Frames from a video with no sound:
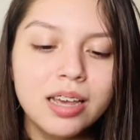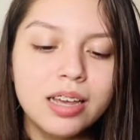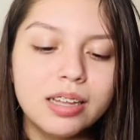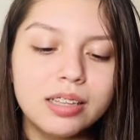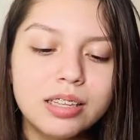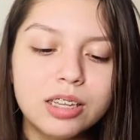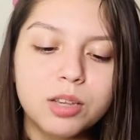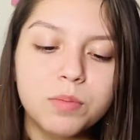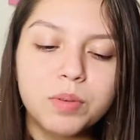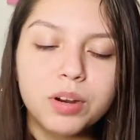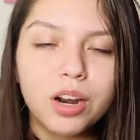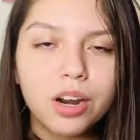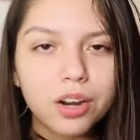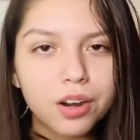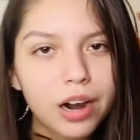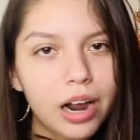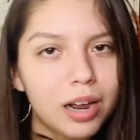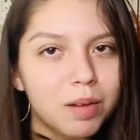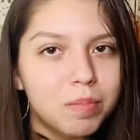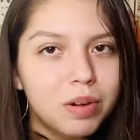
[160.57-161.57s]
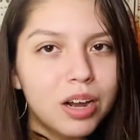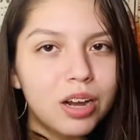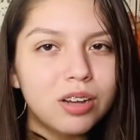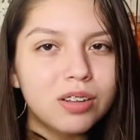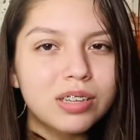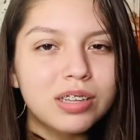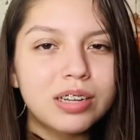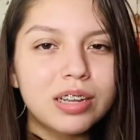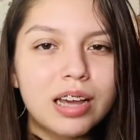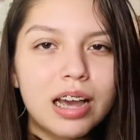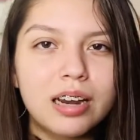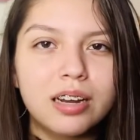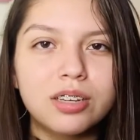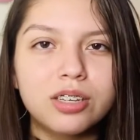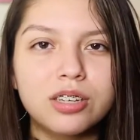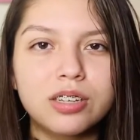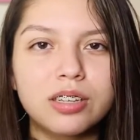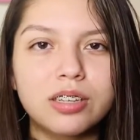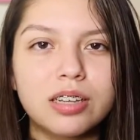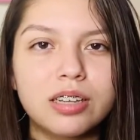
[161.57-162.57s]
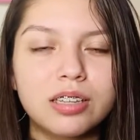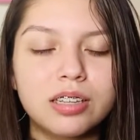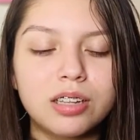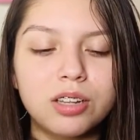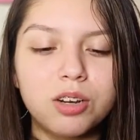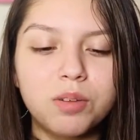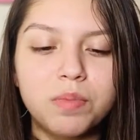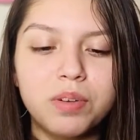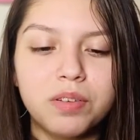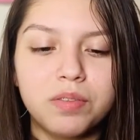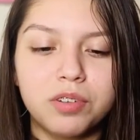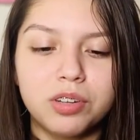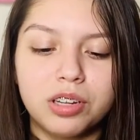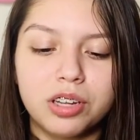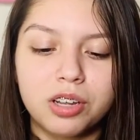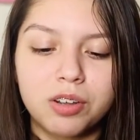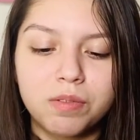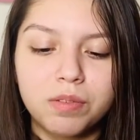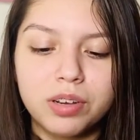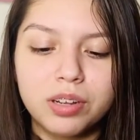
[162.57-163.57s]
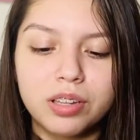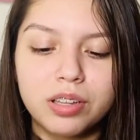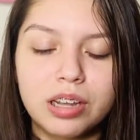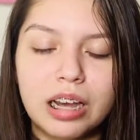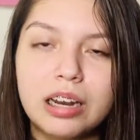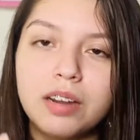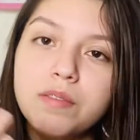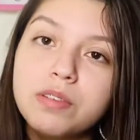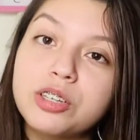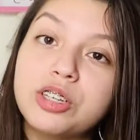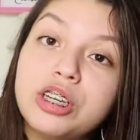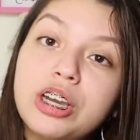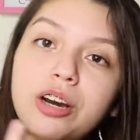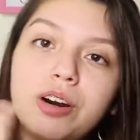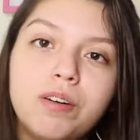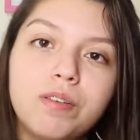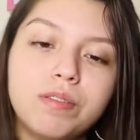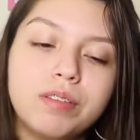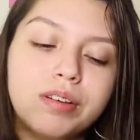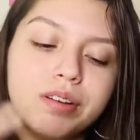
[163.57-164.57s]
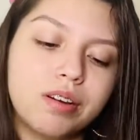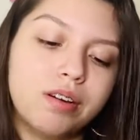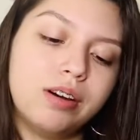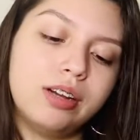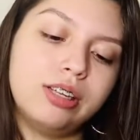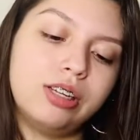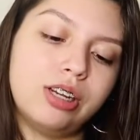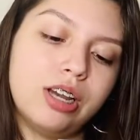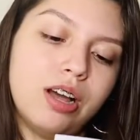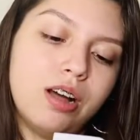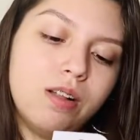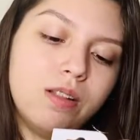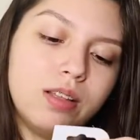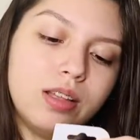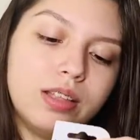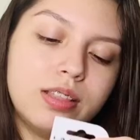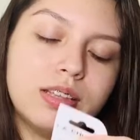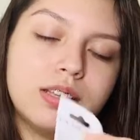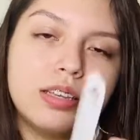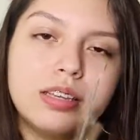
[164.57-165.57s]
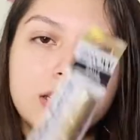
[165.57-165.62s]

It's like you put on your eyebrows and it kind of just, it's a little bit of a liquid, kind of a gel. There you go, a gel. And this